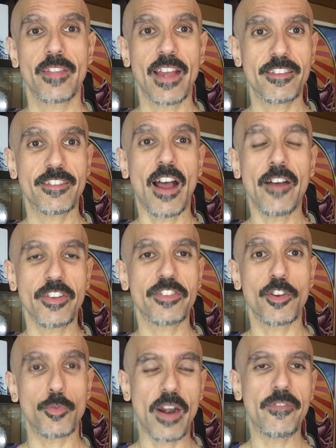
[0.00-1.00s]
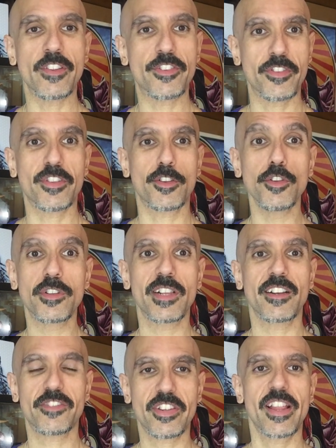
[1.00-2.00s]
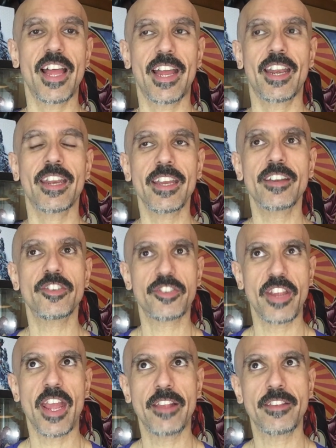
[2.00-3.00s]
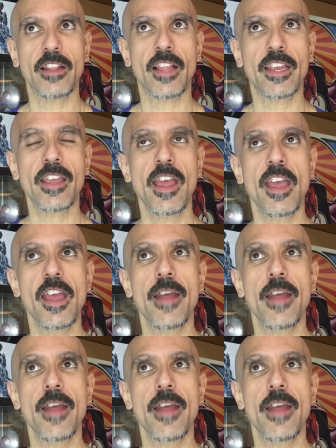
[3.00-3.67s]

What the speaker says: that's obviously a reference to the Ku Klux Klan, and he understands that, like